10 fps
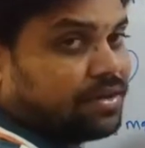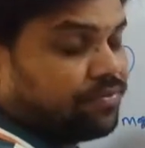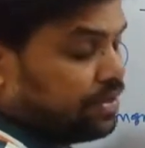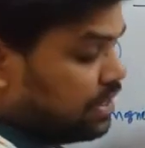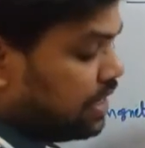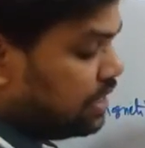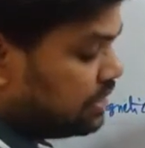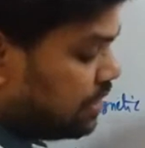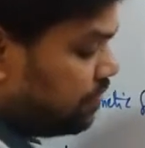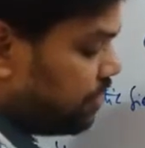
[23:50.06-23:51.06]
field lines
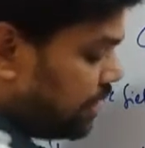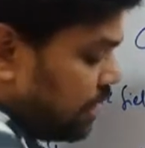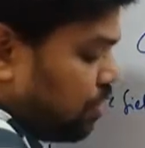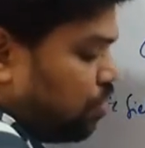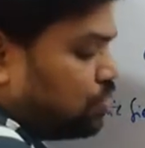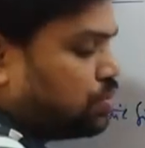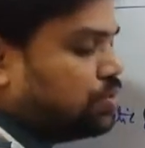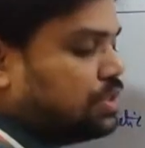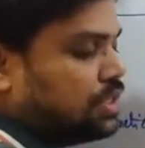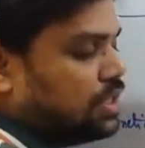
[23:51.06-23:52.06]
are very close to
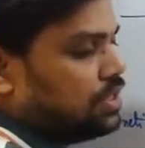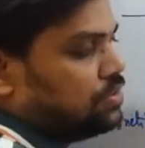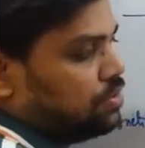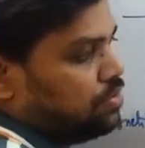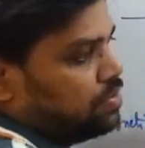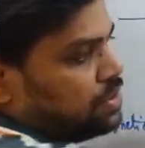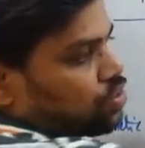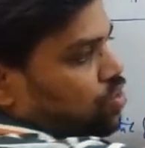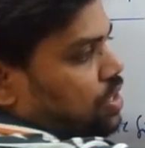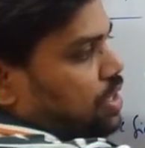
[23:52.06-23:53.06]
each other, so
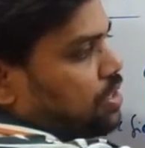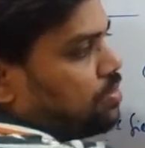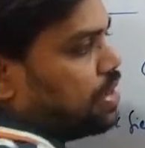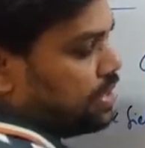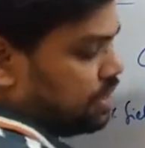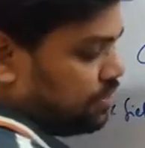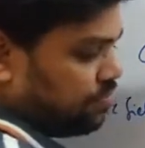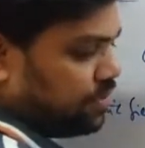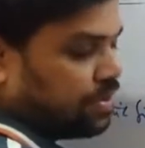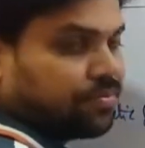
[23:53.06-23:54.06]
stronger the magnetic
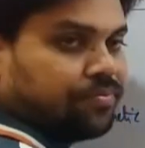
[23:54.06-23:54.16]
field.